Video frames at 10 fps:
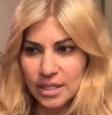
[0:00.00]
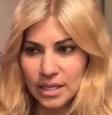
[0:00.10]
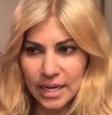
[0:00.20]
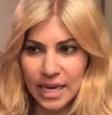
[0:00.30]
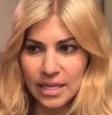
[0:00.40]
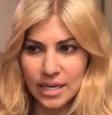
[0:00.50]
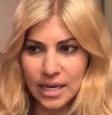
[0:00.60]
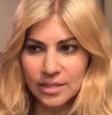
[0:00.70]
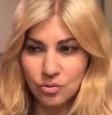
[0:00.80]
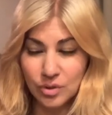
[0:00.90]
and Haley
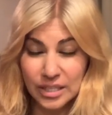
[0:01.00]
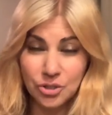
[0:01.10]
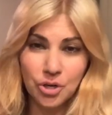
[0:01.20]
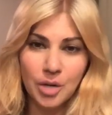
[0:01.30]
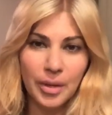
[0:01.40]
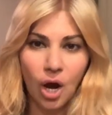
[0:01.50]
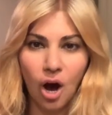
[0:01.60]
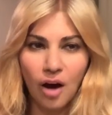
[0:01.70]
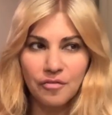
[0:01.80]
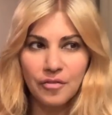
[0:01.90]
is really turned me
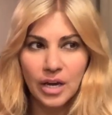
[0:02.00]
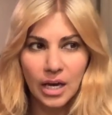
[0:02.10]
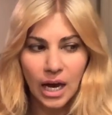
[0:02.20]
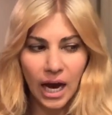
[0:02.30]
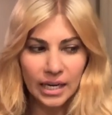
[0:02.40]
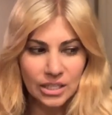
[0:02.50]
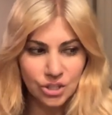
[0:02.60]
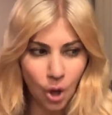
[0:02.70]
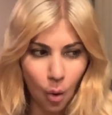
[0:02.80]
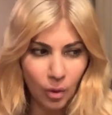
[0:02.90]
off, and I
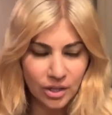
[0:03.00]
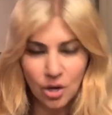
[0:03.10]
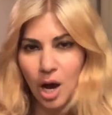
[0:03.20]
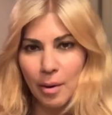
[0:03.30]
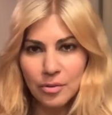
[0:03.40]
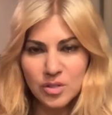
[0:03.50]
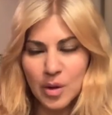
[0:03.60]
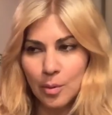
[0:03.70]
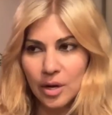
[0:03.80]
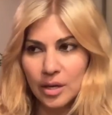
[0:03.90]
don't want to talk about those
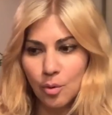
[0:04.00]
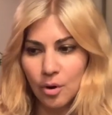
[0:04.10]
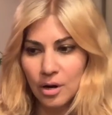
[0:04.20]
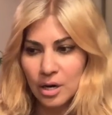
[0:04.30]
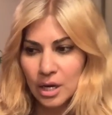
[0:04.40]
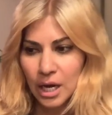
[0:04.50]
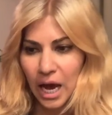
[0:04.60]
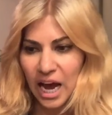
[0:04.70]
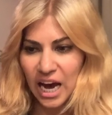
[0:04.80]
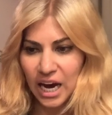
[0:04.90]
people anymore.
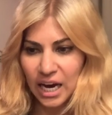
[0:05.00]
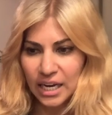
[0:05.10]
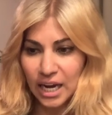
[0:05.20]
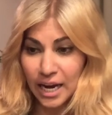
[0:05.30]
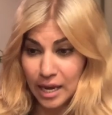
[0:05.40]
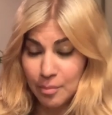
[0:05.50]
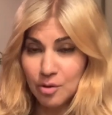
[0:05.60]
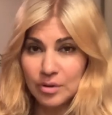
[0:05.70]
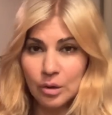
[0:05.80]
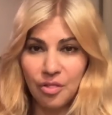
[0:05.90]
And I am
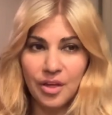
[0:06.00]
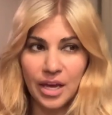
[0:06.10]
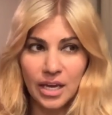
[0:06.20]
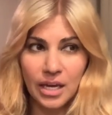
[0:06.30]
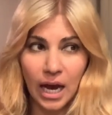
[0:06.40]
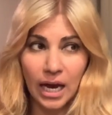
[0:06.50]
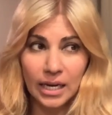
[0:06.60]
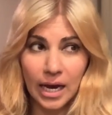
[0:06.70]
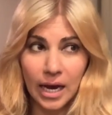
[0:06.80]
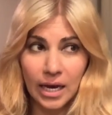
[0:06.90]
the real thing,
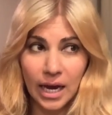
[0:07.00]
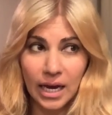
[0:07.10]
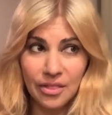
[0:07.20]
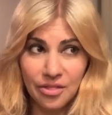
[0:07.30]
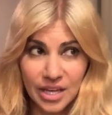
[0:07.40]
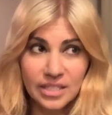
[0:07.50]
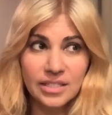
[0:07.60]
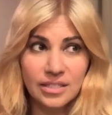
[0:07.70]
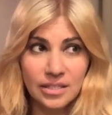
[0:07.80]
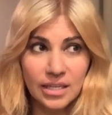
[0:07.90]
and this
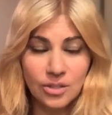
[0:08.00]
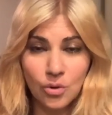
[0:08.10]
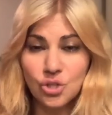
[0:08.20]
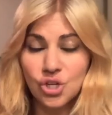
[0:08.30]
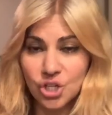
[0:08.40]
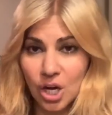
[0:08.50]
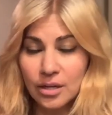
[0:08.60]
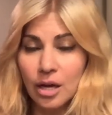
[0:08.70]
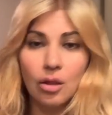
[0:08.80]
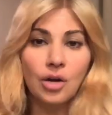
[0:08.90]
is going to shut
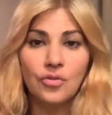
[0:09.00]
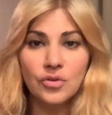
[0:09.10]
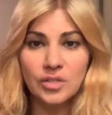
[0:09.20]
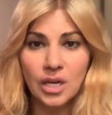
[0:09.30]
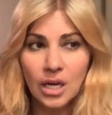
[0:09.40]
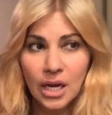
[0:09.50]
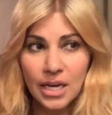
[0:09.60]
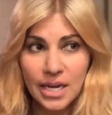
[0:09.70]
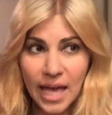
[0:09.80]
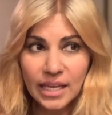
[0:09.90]
a lot of those
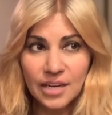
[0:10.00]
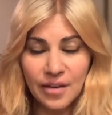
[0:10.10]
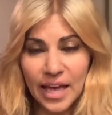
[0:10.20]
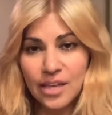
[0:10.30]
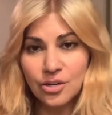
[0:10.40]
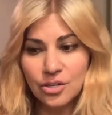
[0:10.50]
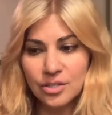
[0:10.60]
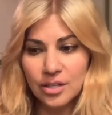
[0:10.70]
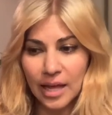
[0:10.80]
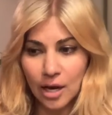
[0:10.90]
negative haters
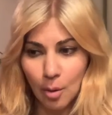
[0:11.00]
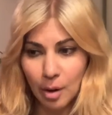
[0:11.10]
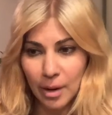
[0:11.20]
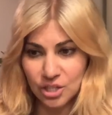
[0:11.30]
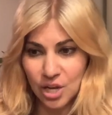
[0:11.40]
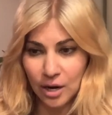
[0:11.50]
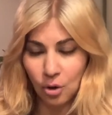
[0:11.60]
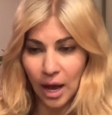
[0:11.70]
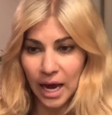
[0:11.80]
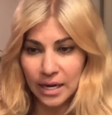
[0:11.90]
that come on my
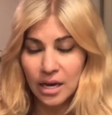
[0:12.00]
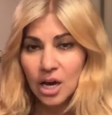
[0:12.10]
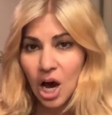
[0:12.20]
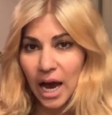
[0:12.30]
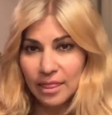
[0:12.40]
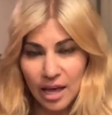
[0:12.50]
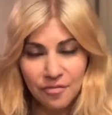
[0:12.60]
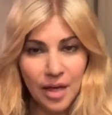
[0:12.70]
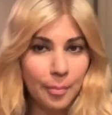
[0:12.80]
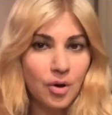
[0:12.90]
channel. And I
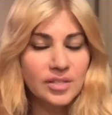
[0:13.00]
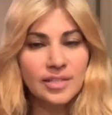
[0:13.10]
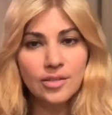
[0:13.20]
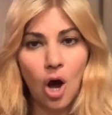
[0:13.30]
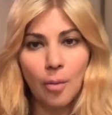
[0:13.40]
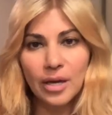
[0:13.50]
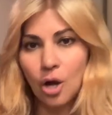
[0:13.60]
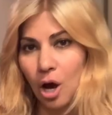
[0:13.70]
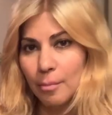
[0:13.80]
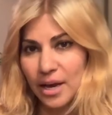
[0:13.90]
left that person's
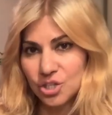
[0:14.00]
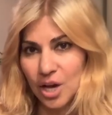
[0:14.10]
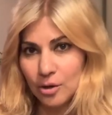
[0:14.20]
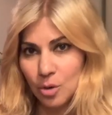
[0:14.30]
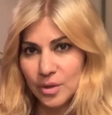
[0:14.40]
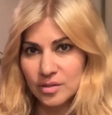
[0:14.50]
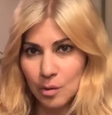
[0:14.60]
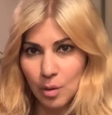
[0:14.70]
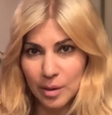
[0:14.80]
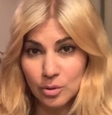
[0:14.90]
comment on my channel because I
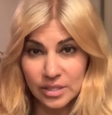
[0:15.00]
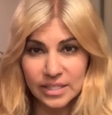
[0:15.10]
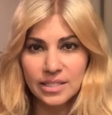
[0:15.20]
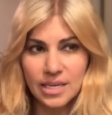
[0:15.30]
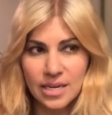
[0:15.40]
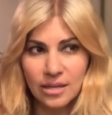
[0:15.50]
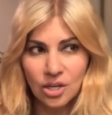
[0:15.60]
want people to see